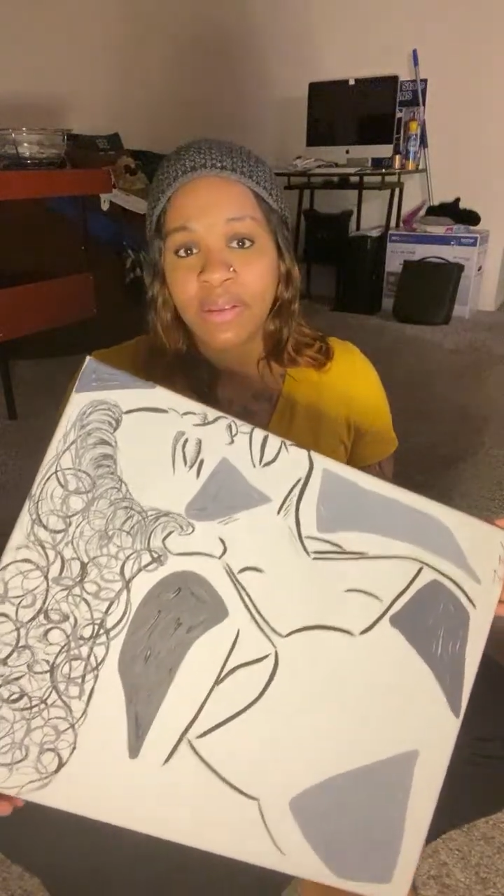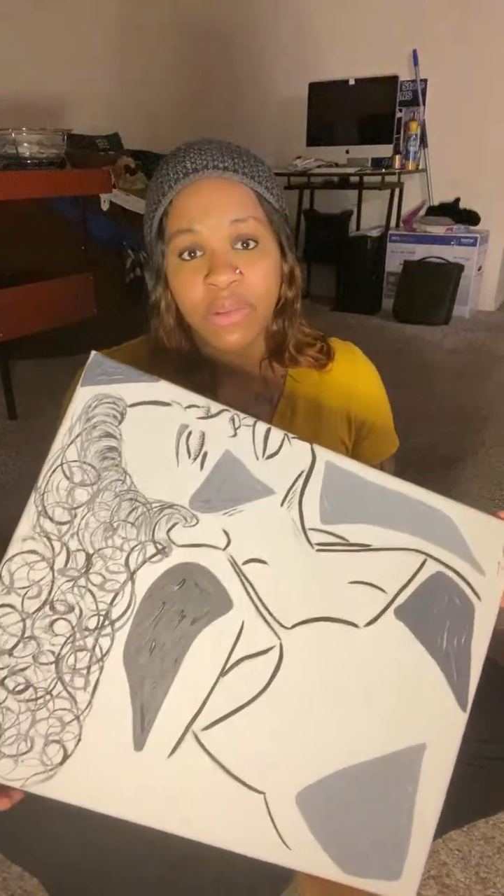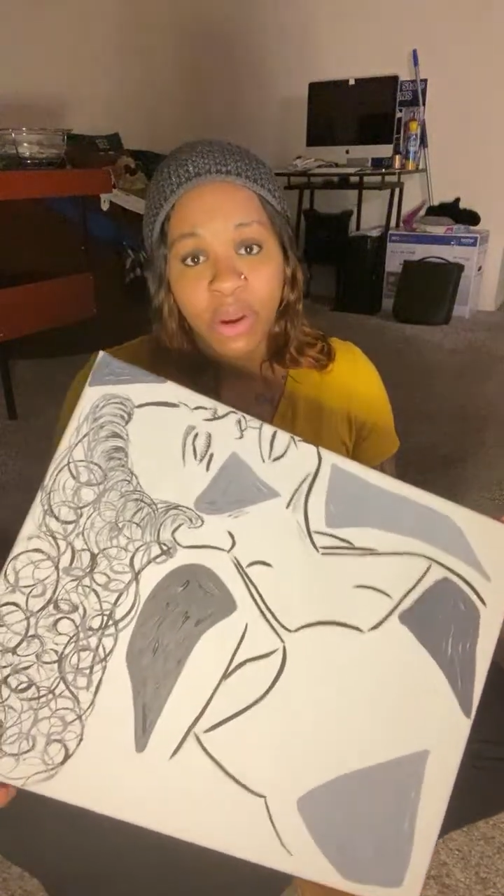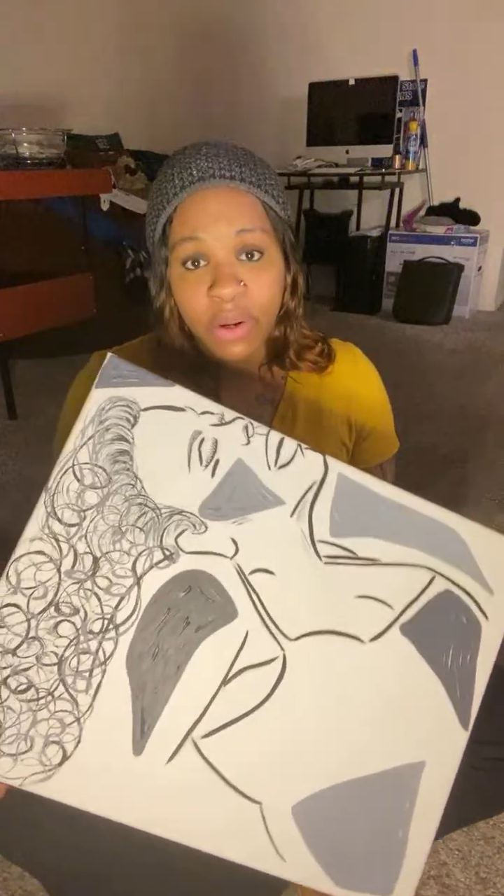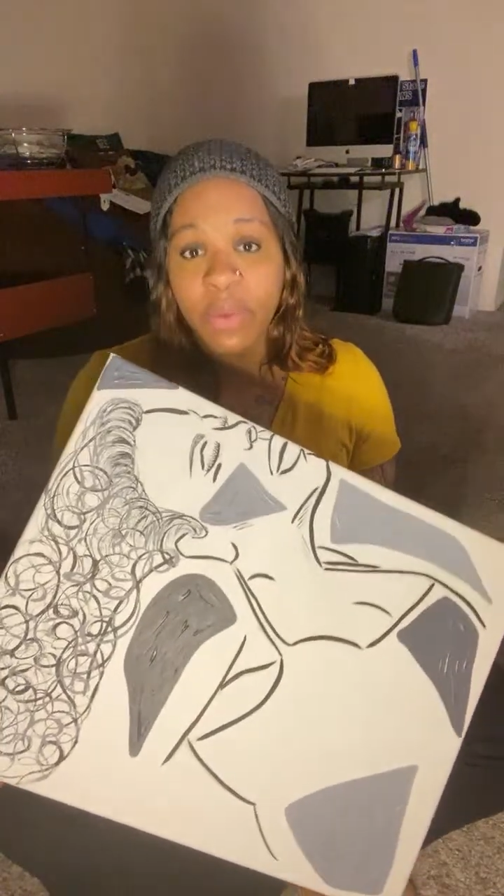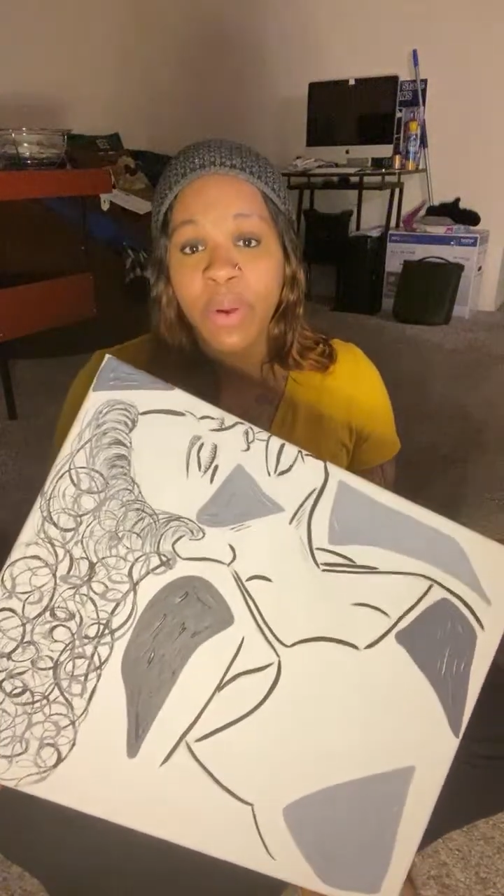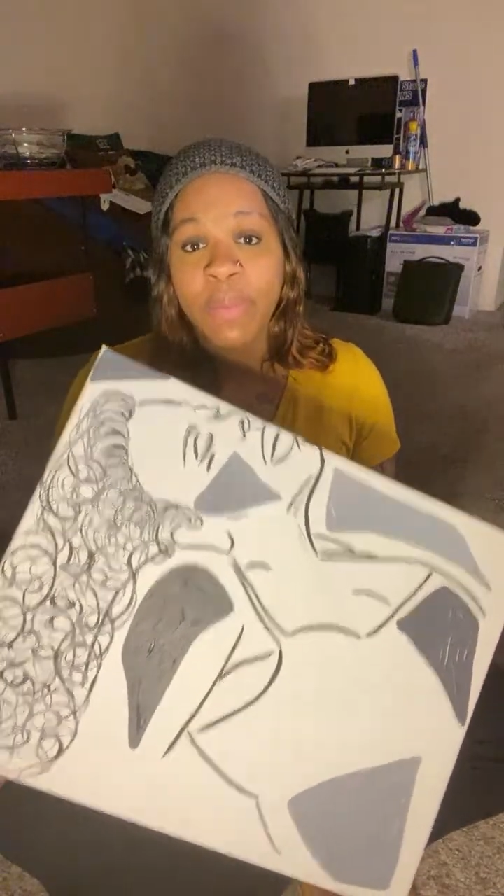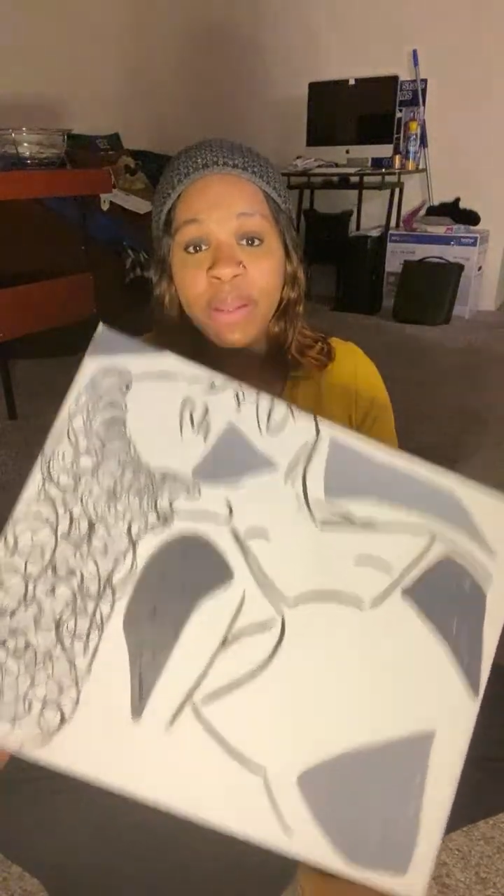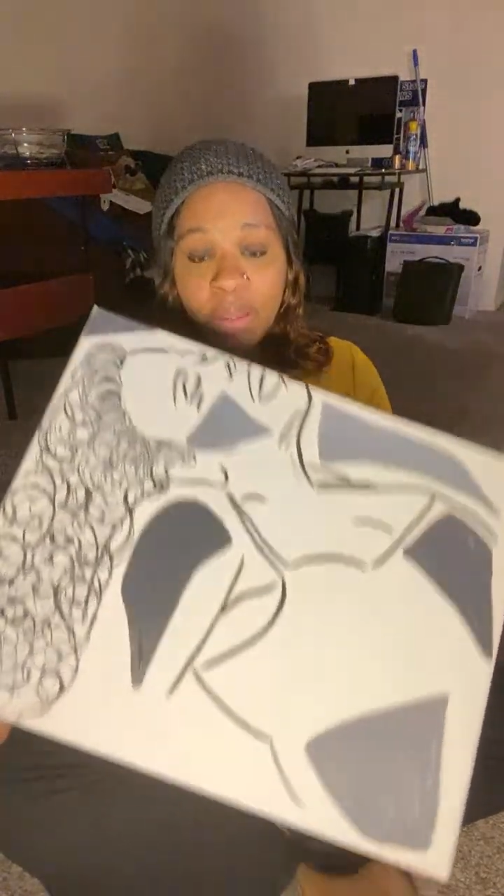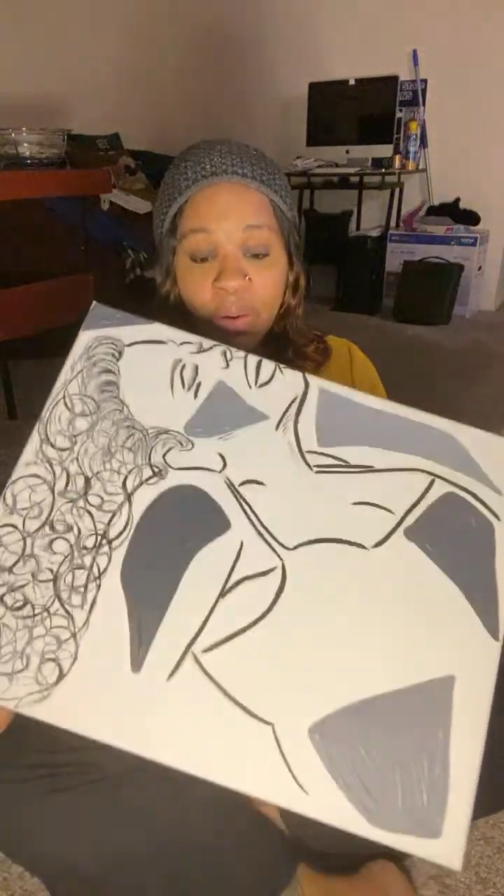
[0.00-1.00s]
30
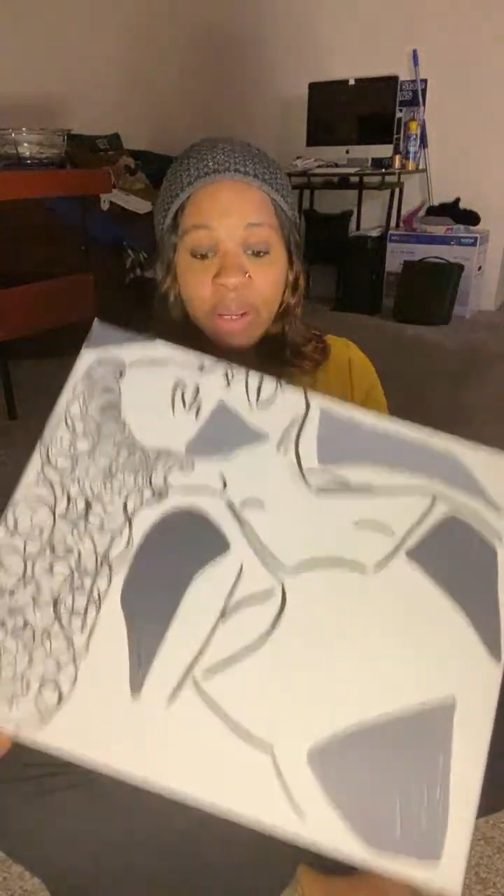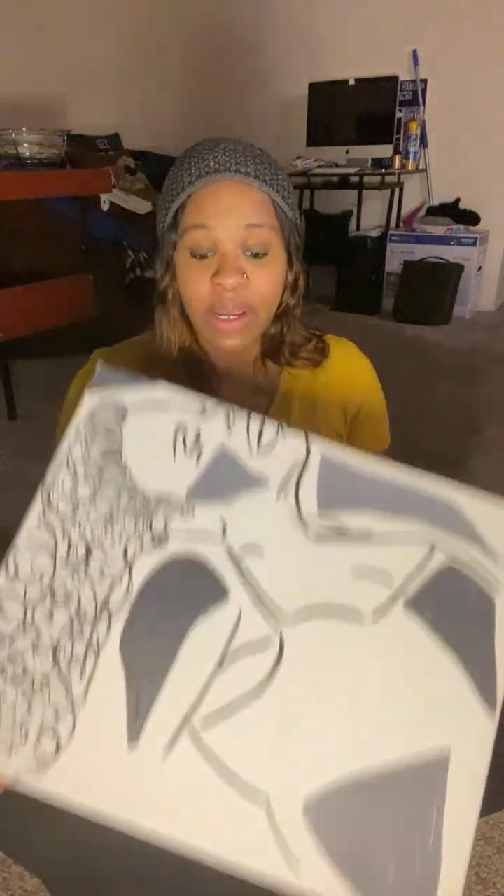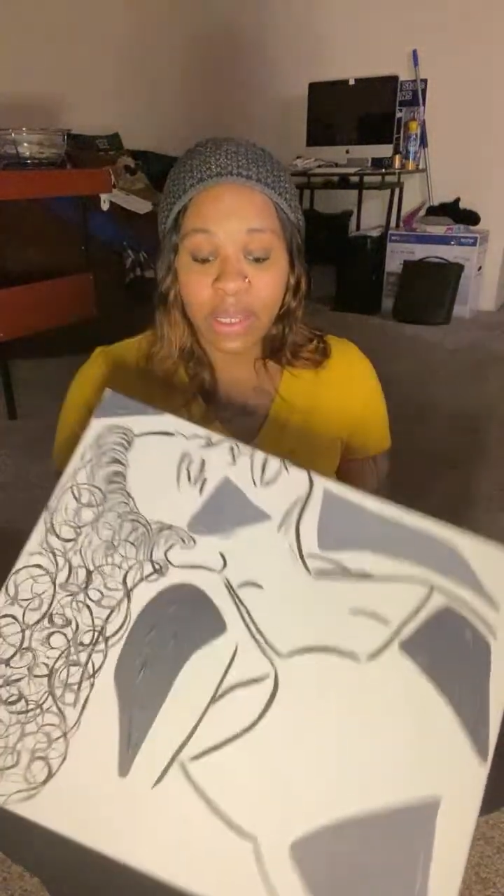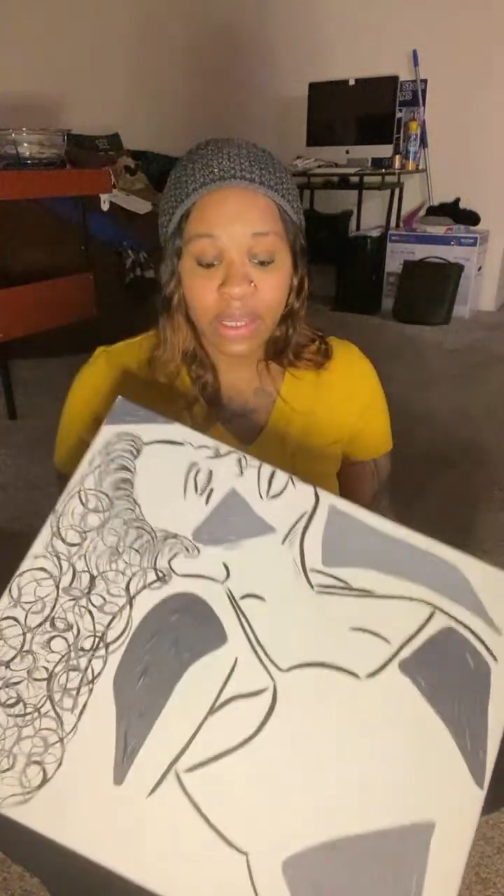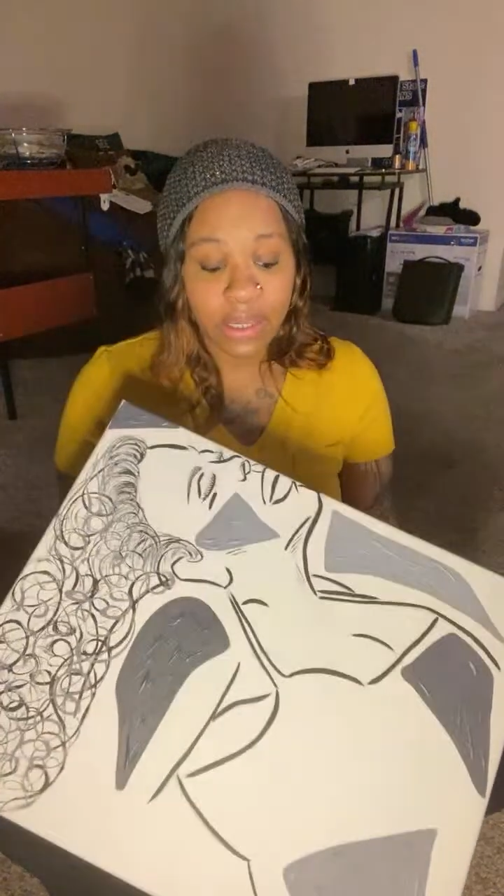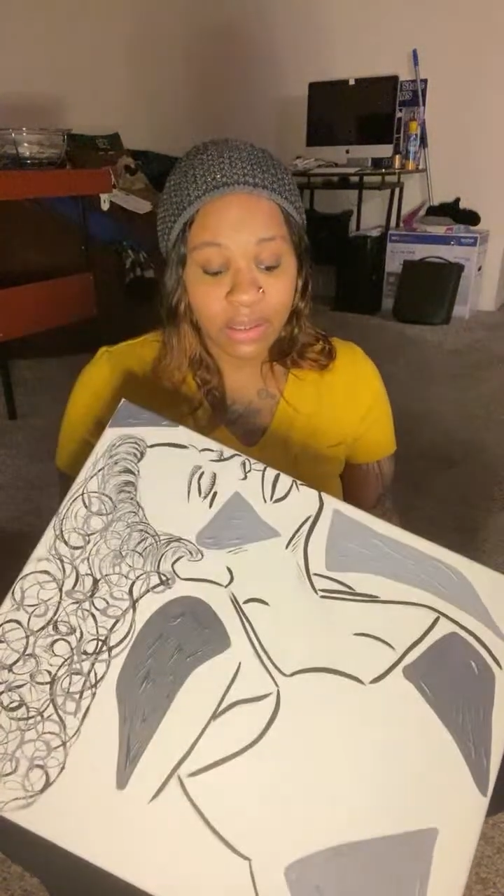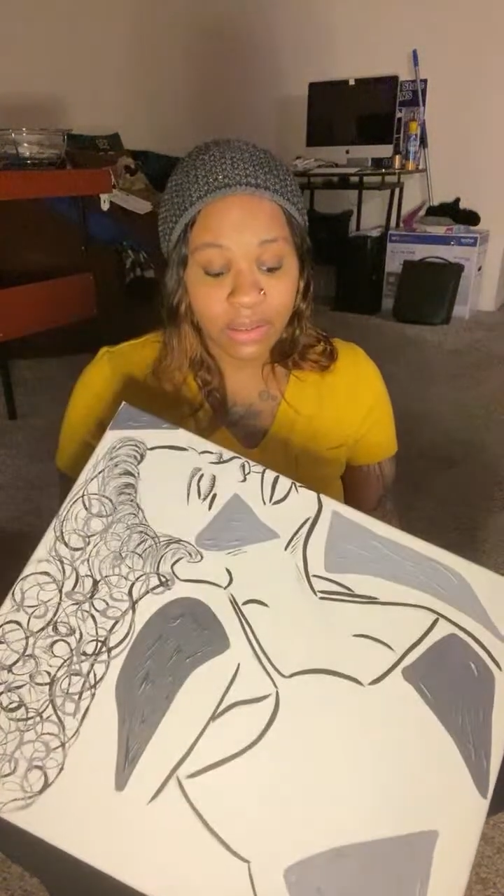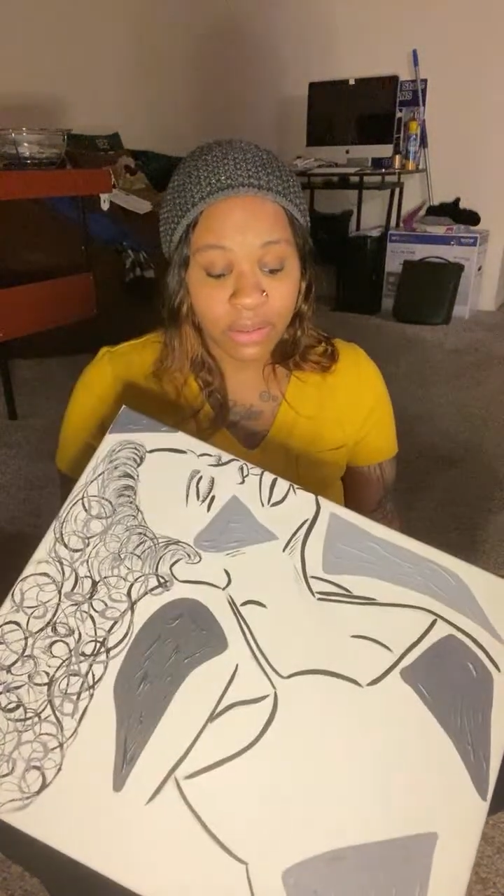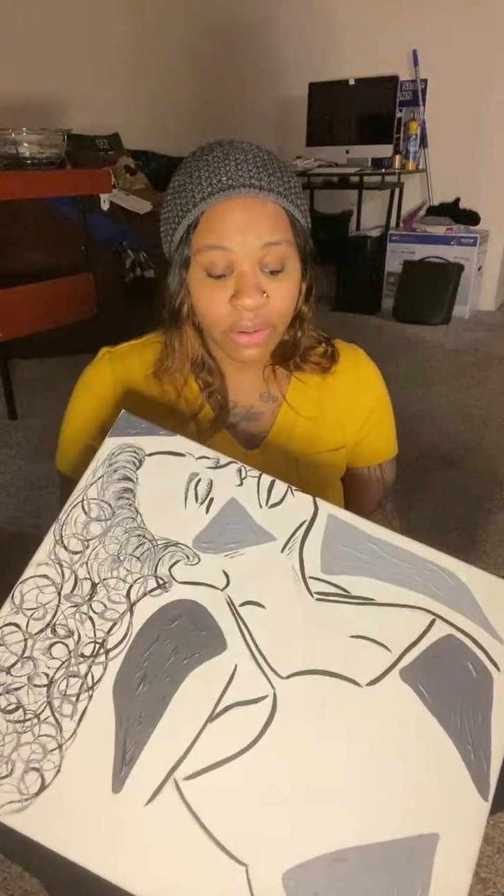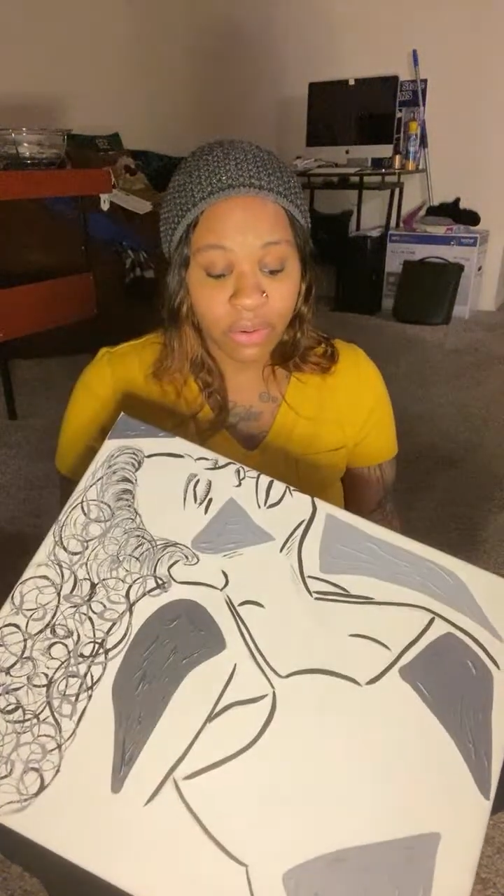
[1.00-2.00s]
women, 30 of these,
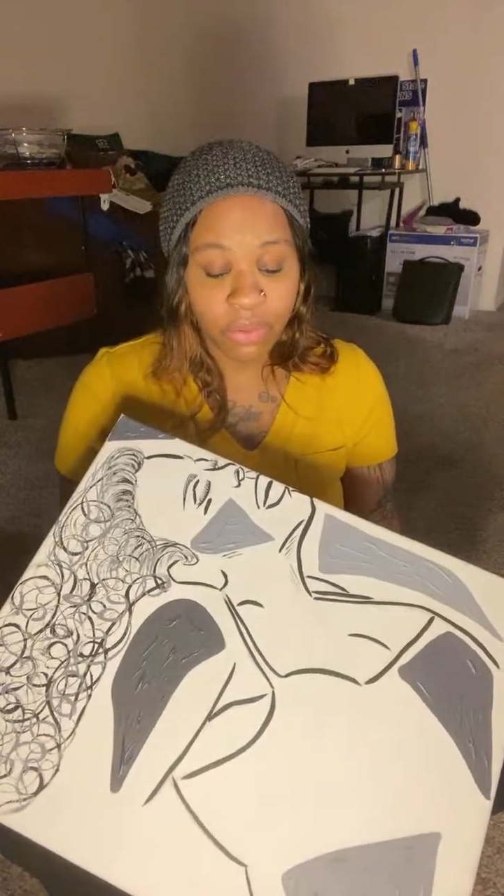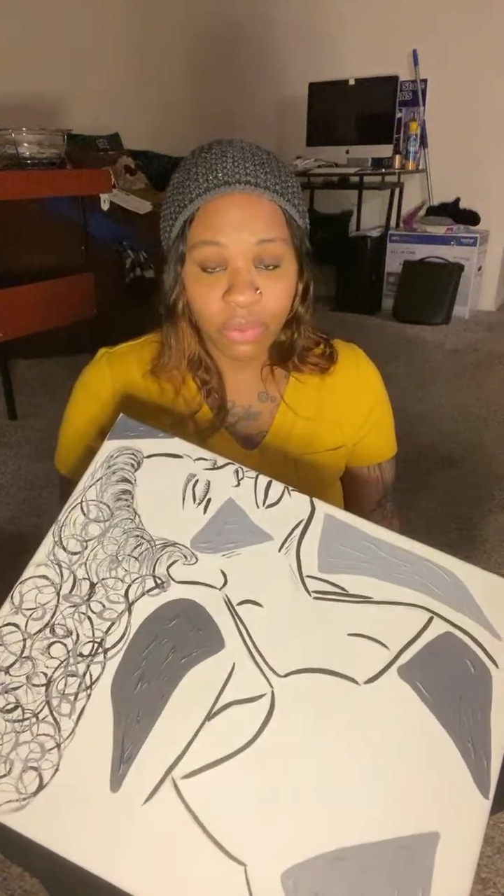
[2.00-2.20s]
you know,